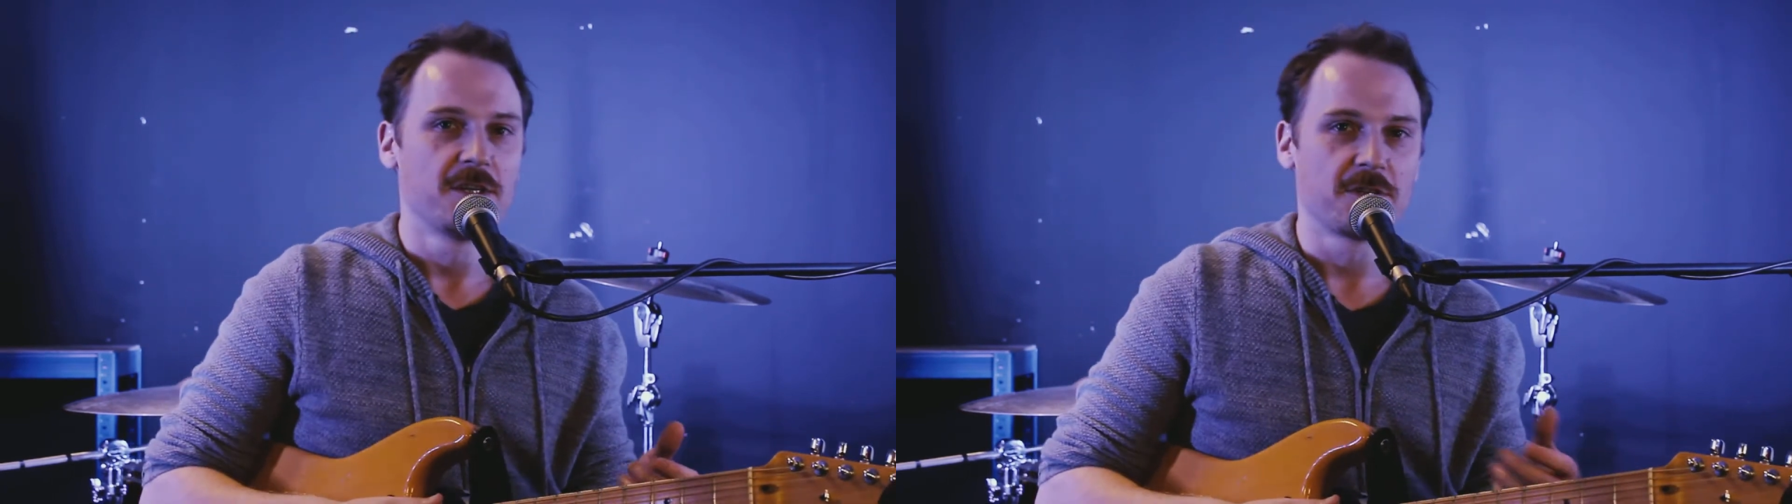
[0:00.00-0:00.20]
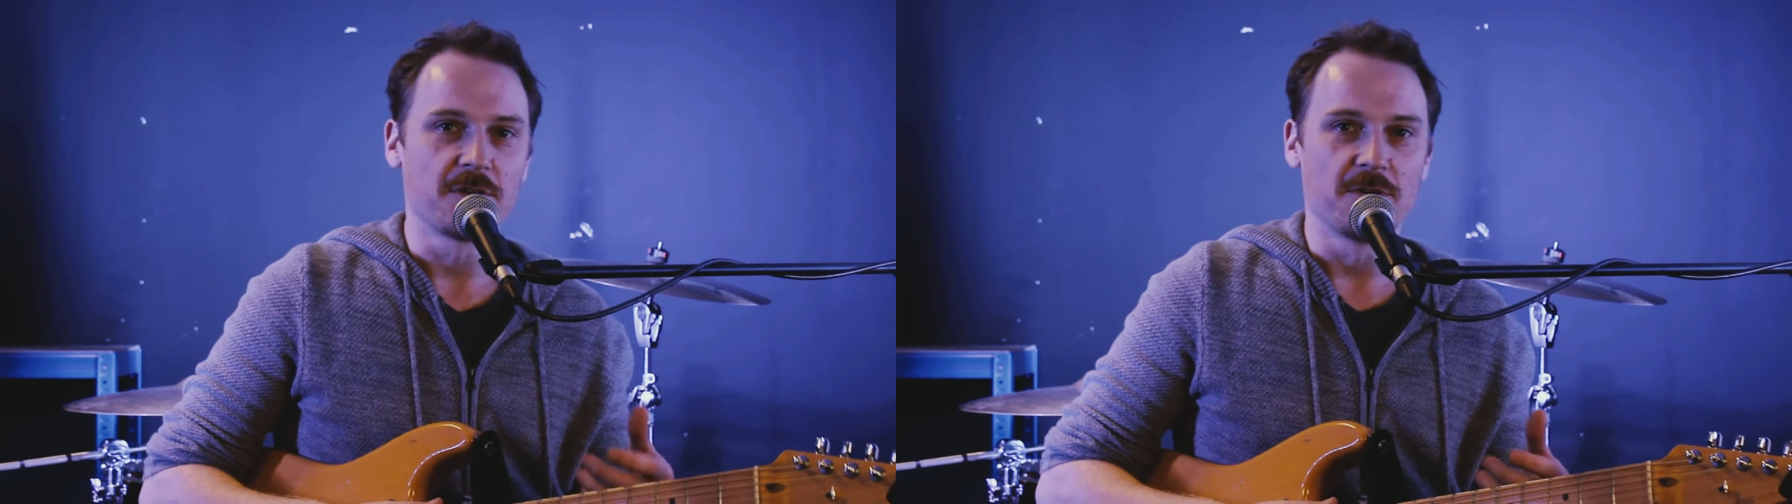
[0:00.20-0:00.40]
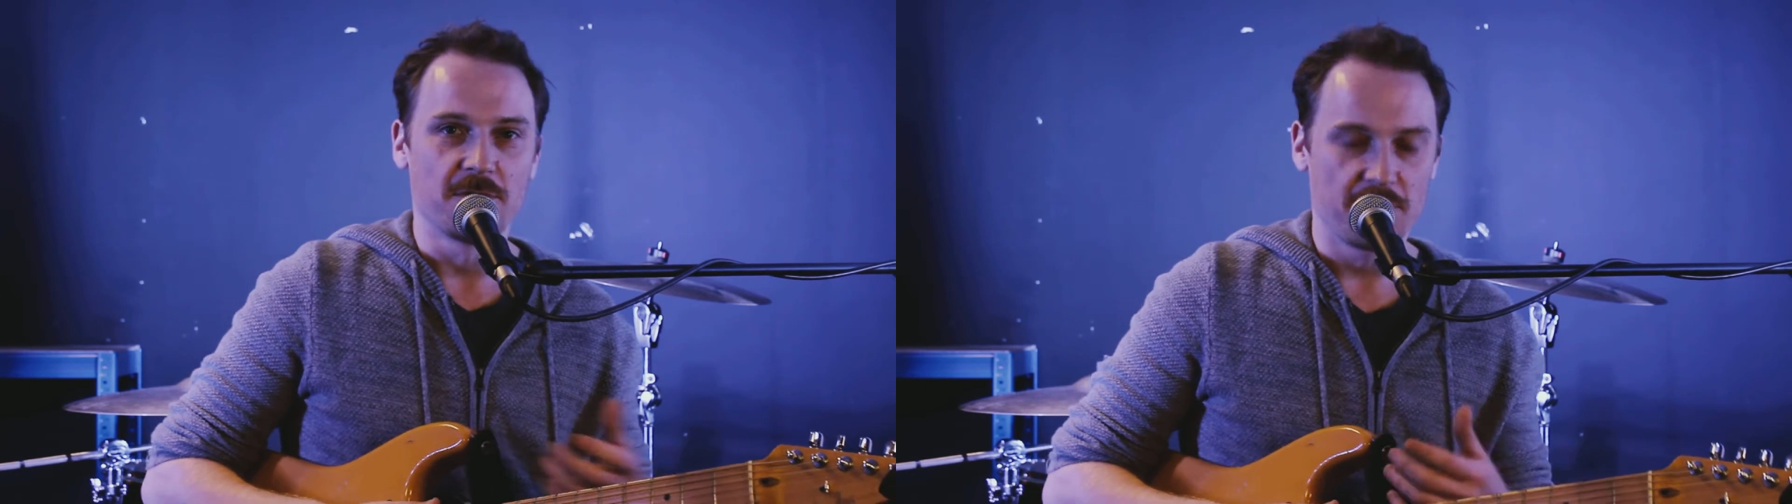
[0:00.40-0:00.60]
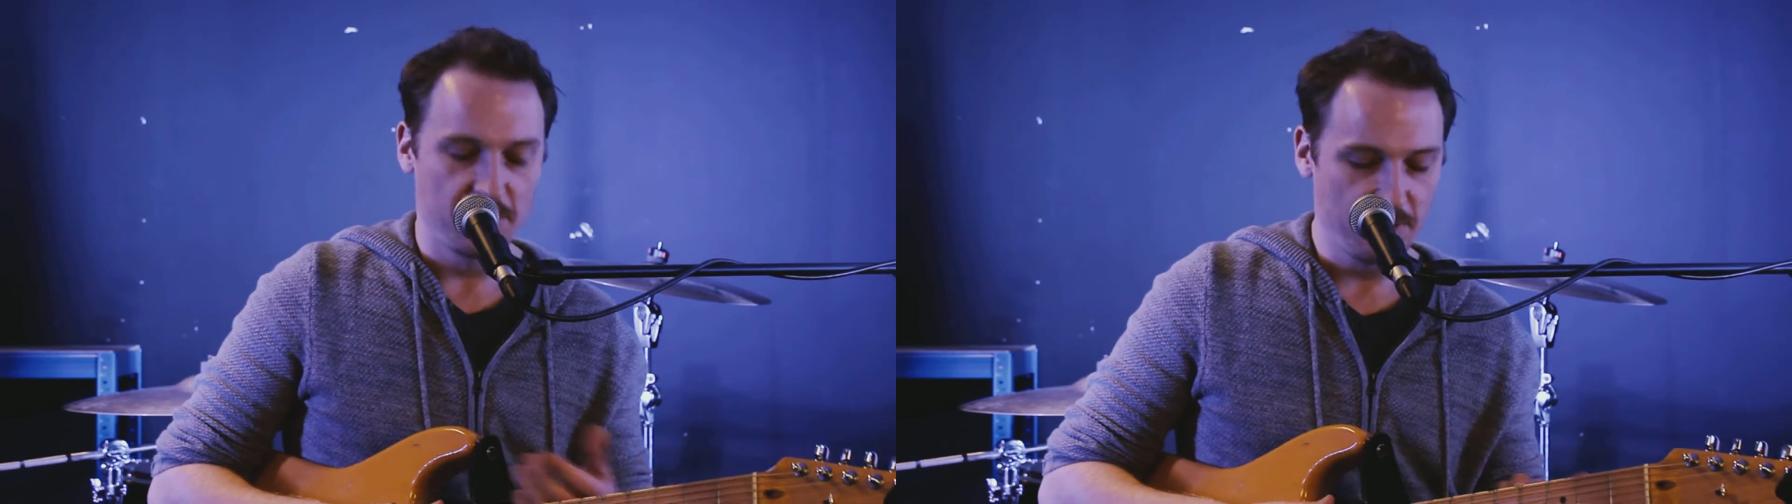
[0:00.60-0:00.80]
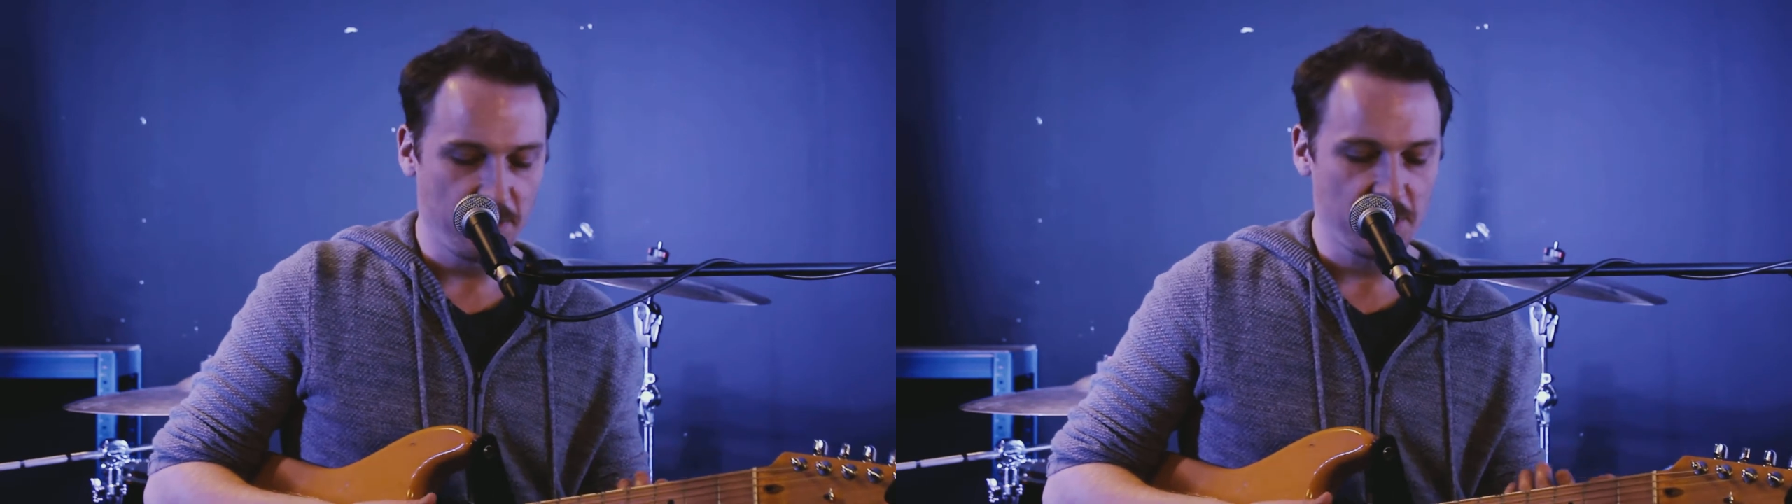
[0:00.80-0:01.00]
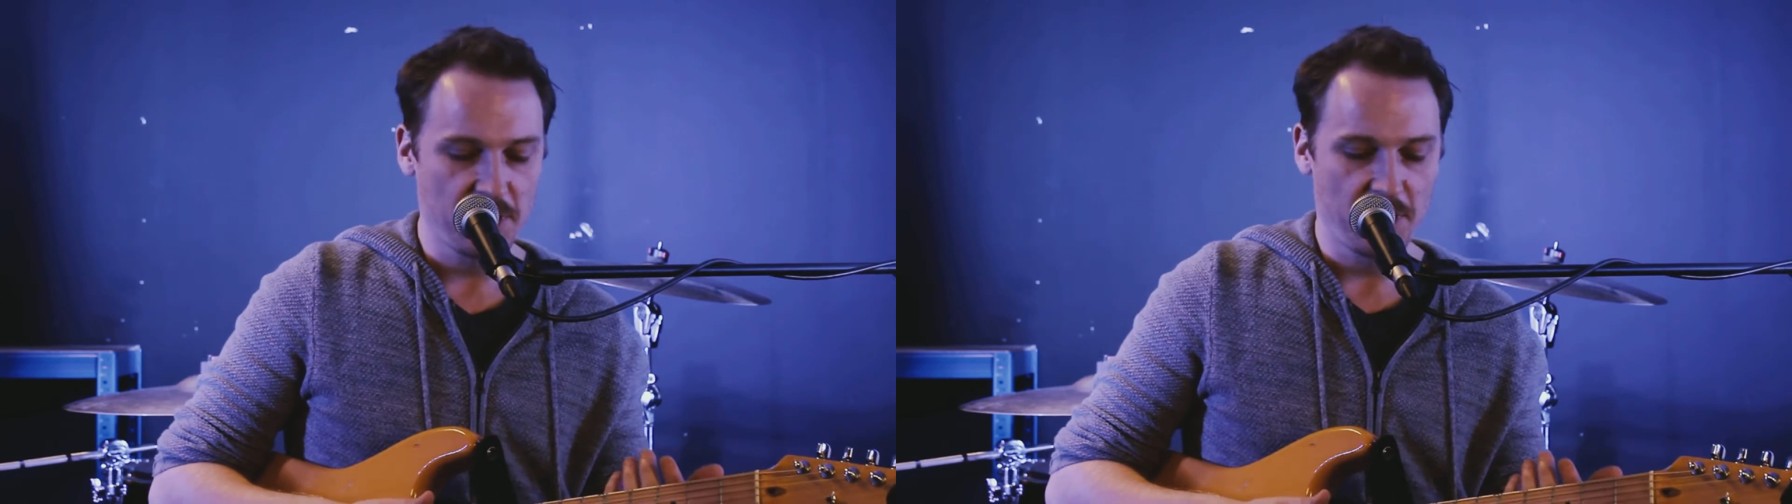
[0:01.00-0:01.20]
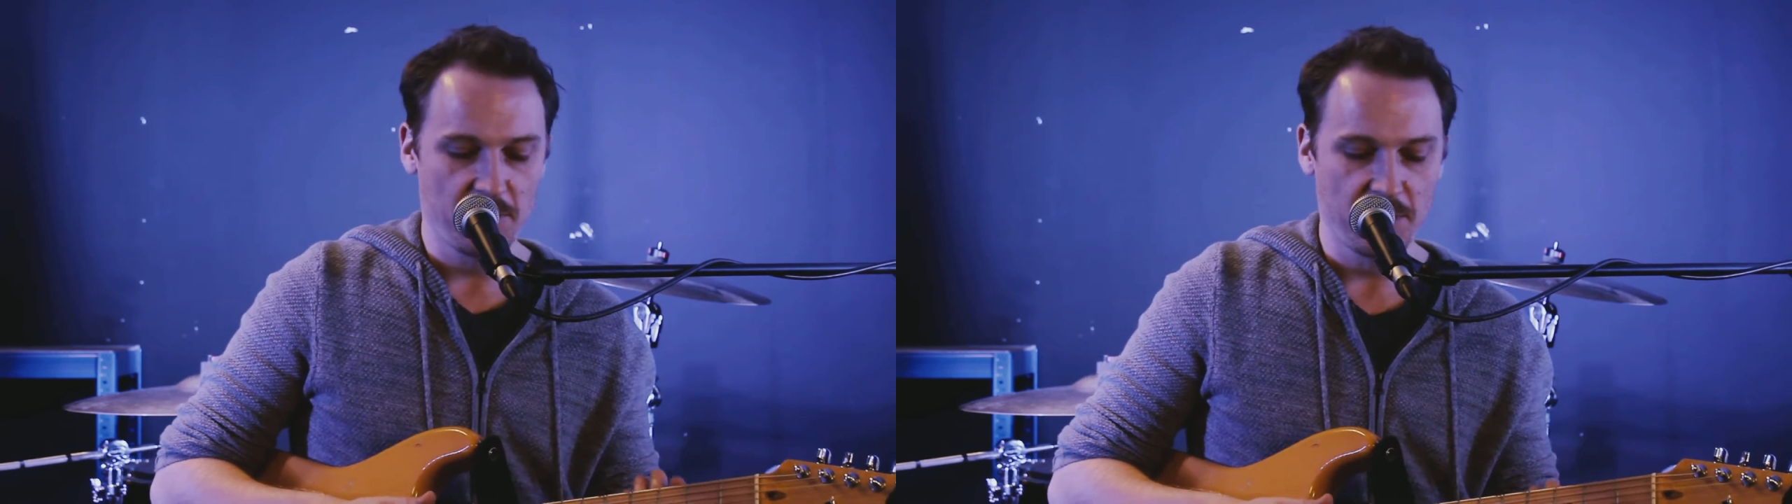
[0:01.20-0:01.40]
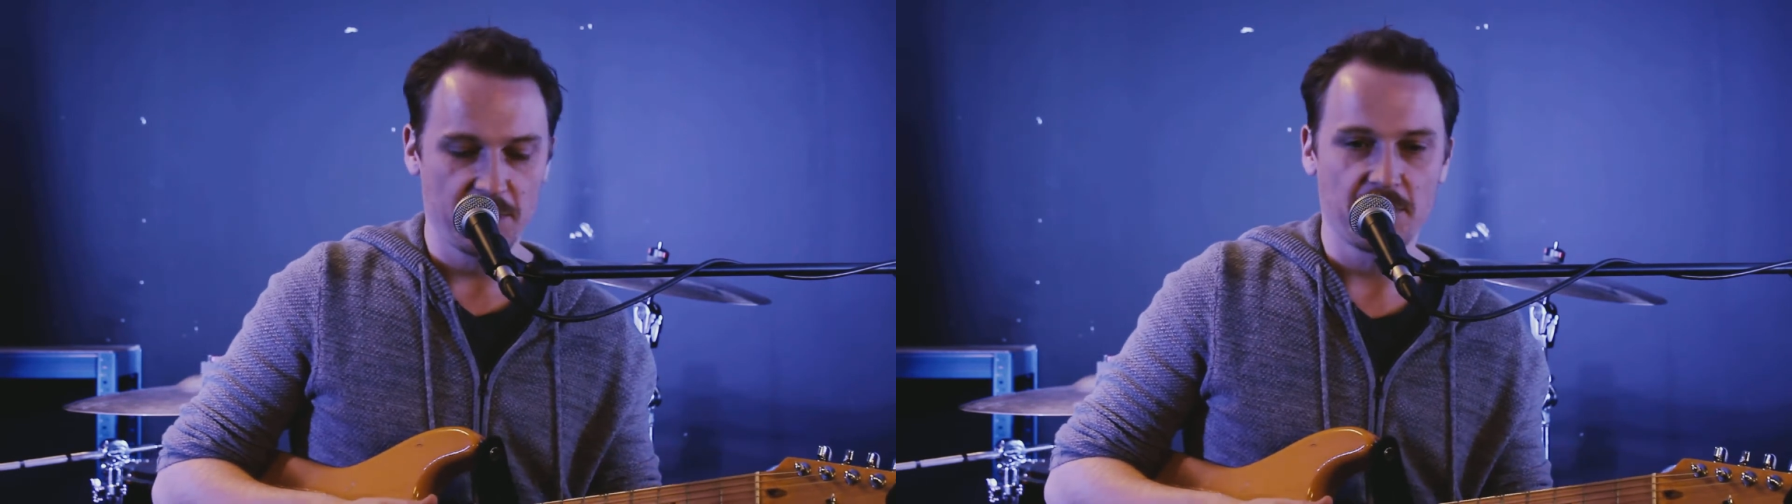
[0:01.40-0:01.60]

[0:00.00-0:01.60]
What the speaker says: So the first thing I want